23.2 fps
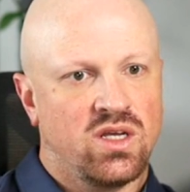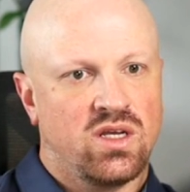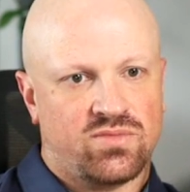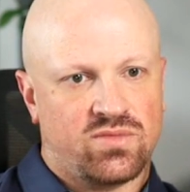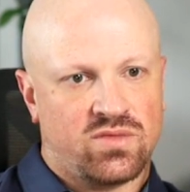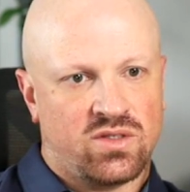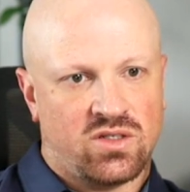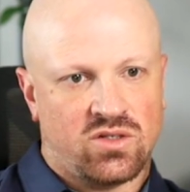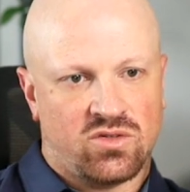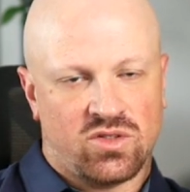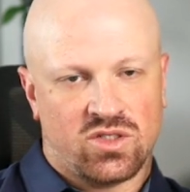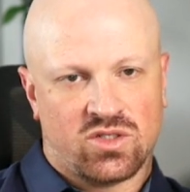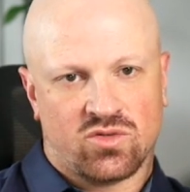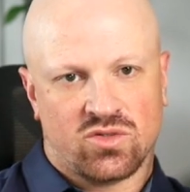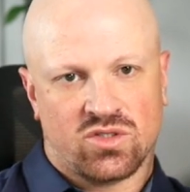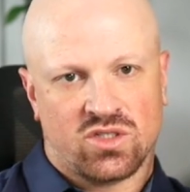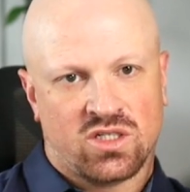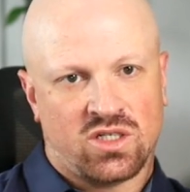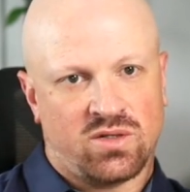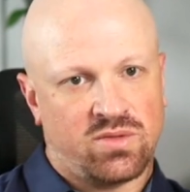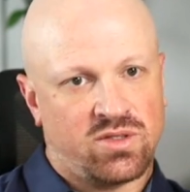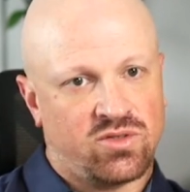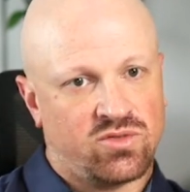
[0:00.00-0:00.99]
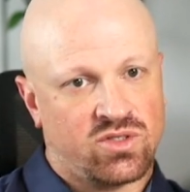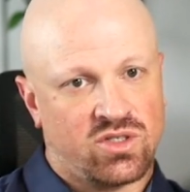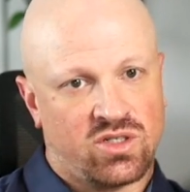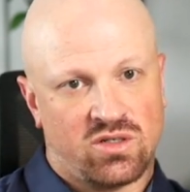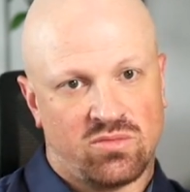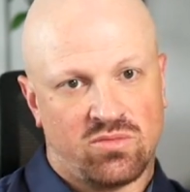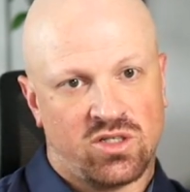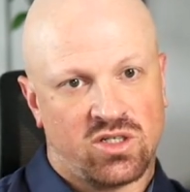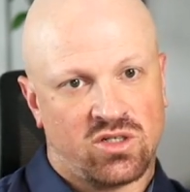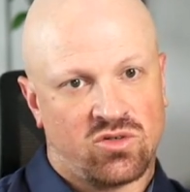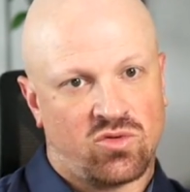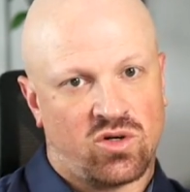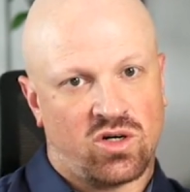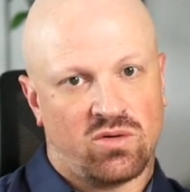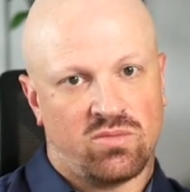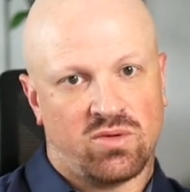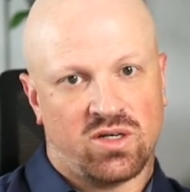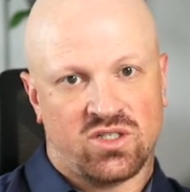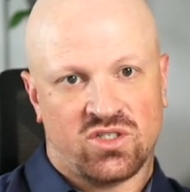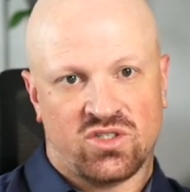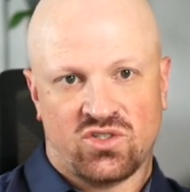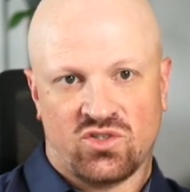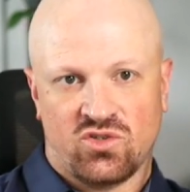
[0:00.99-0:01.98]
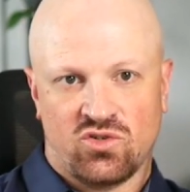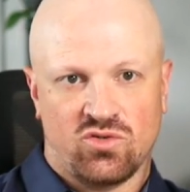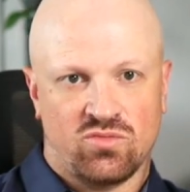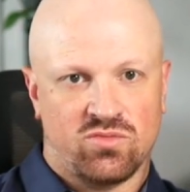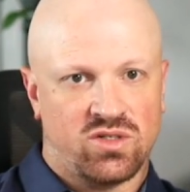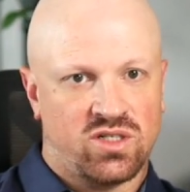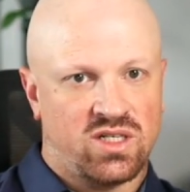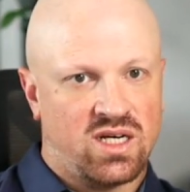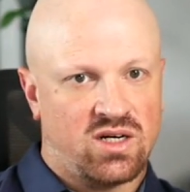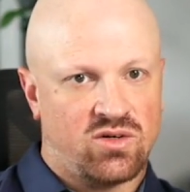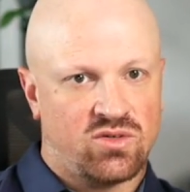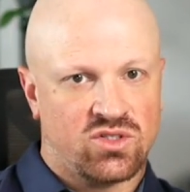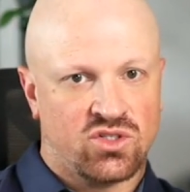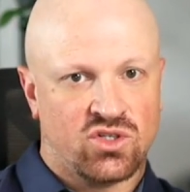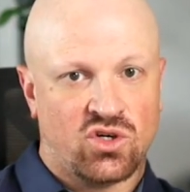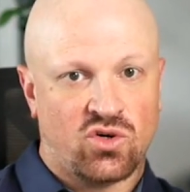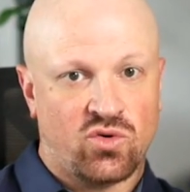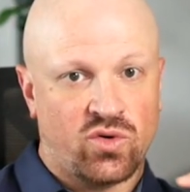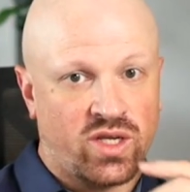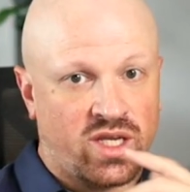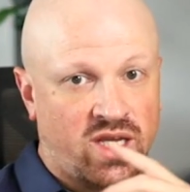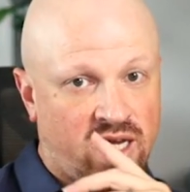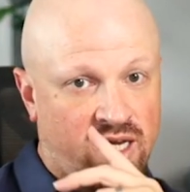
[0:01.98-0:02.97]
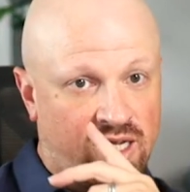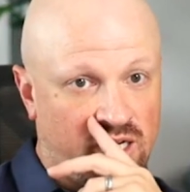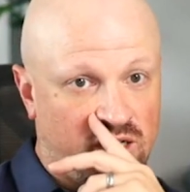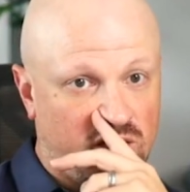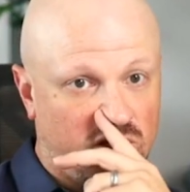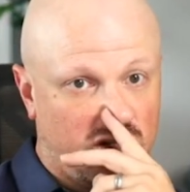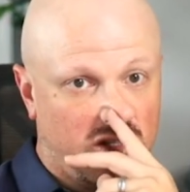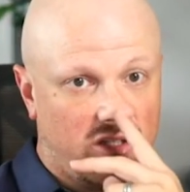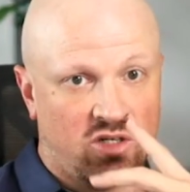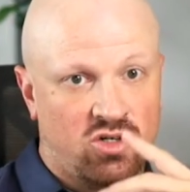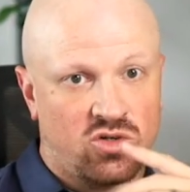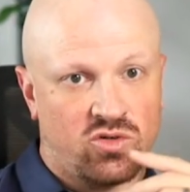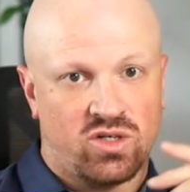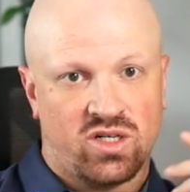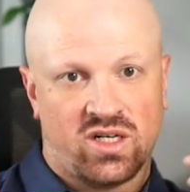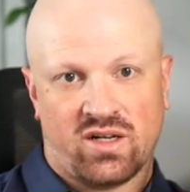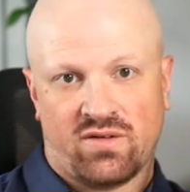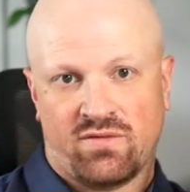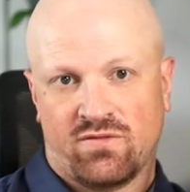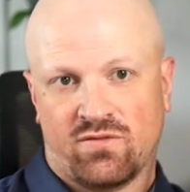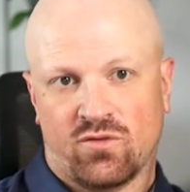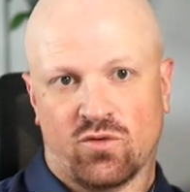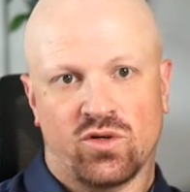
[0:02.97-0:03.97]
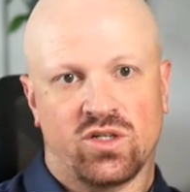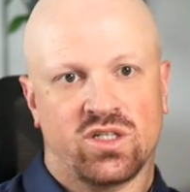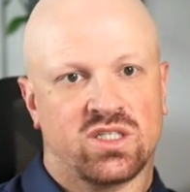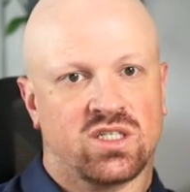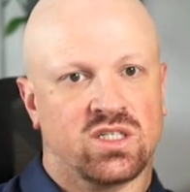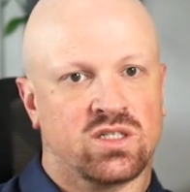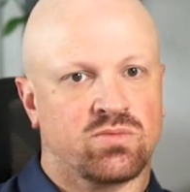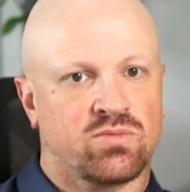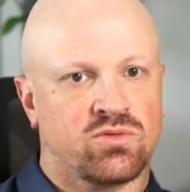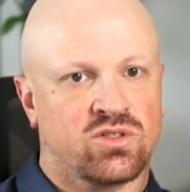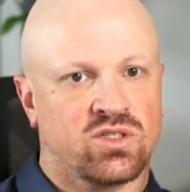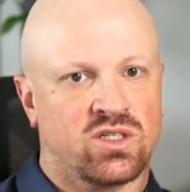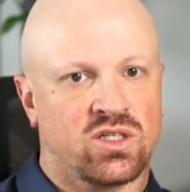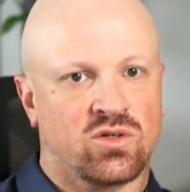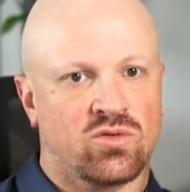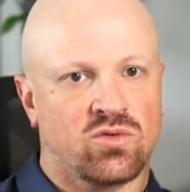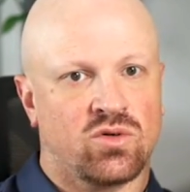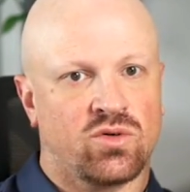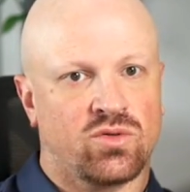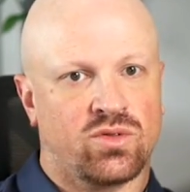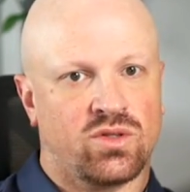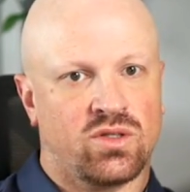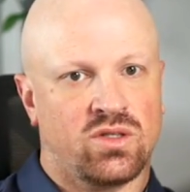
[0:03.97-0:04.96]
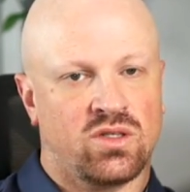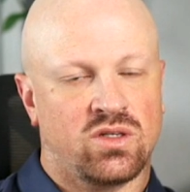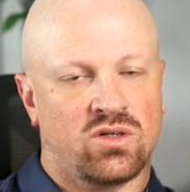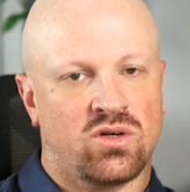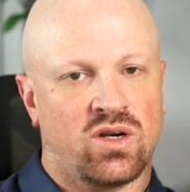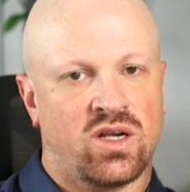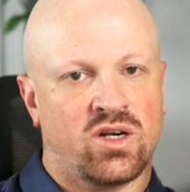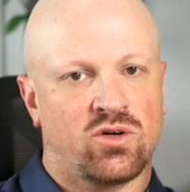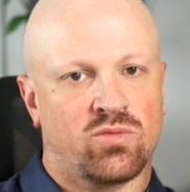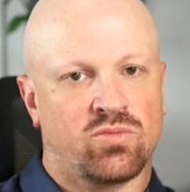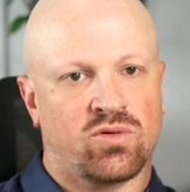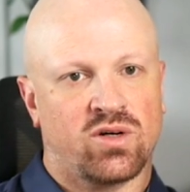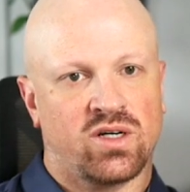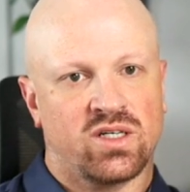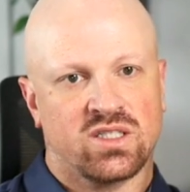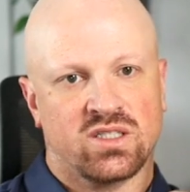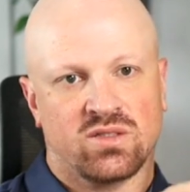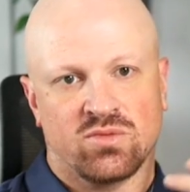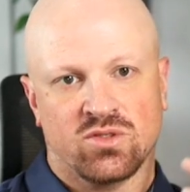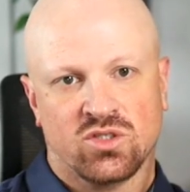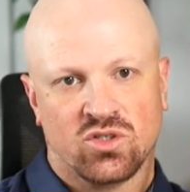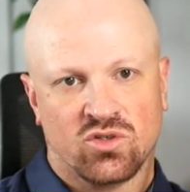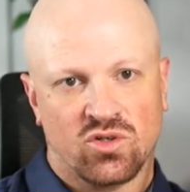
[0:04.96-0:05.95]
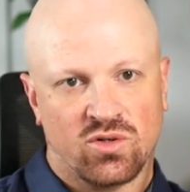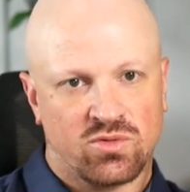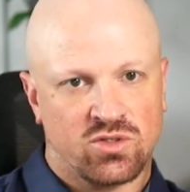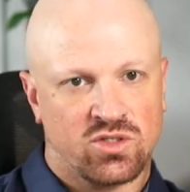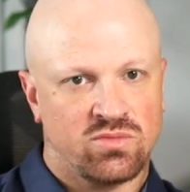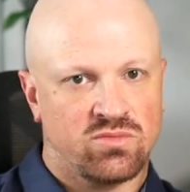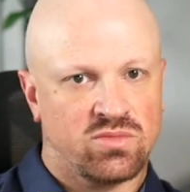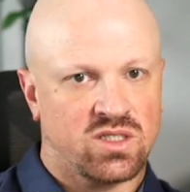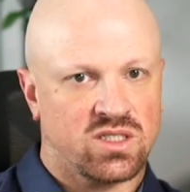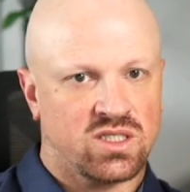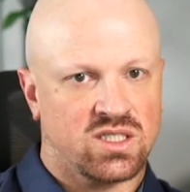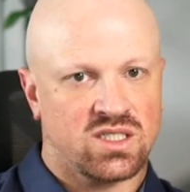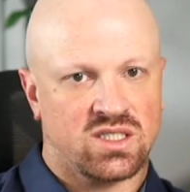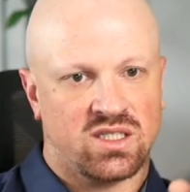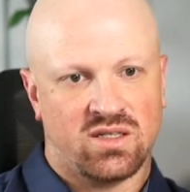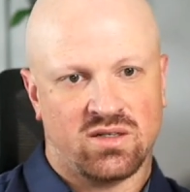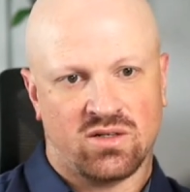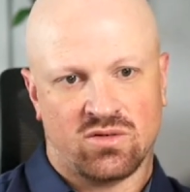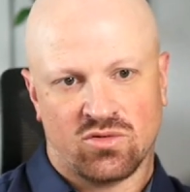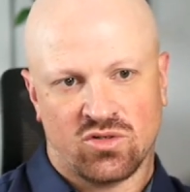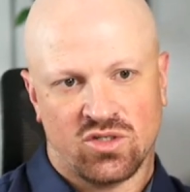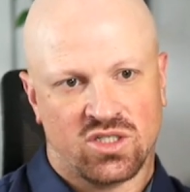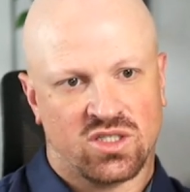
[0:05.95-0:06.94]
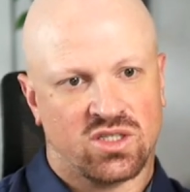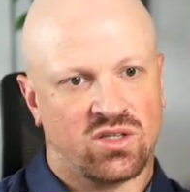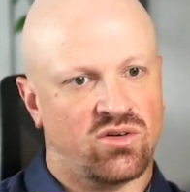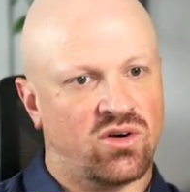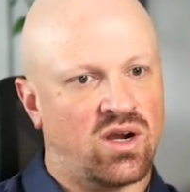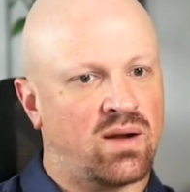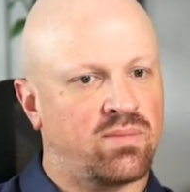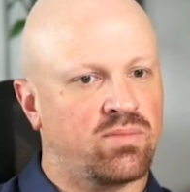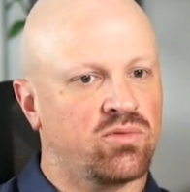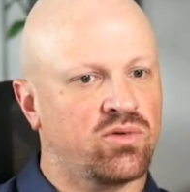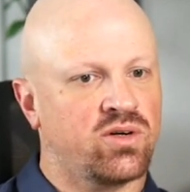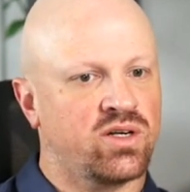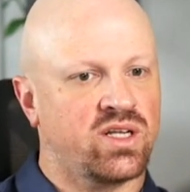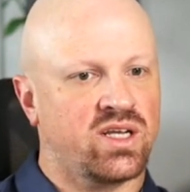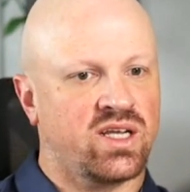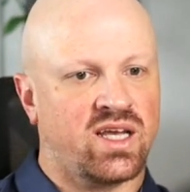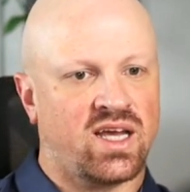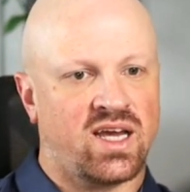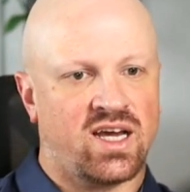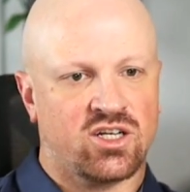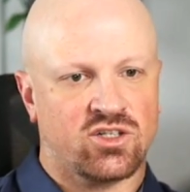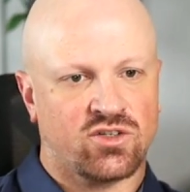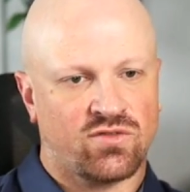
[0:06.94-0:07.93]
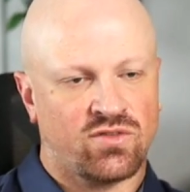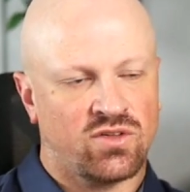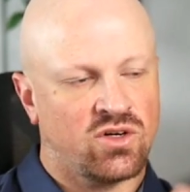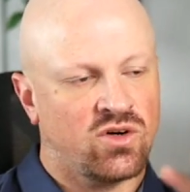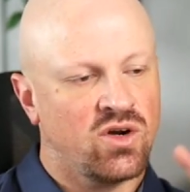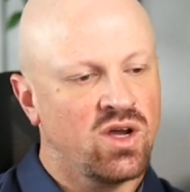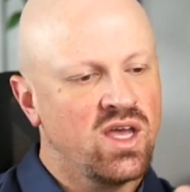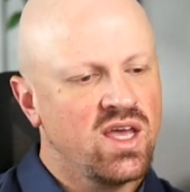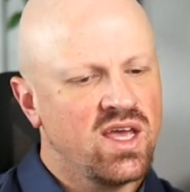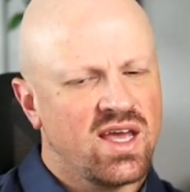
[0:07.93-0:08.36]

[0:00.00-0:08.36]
This was a company that was going to be acquired by Zoom, but now is going at it alone. It had 46% growth in their enterprise subscription business. They increased their operating cash flow.